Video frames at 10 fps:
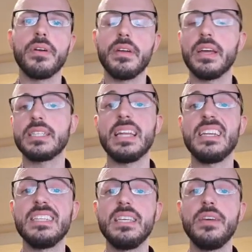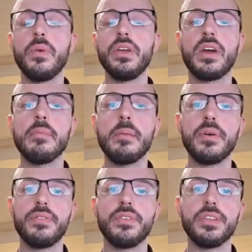excited to see what you come up
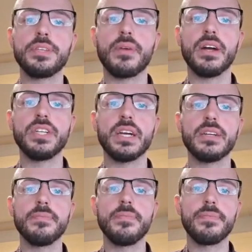with for this project.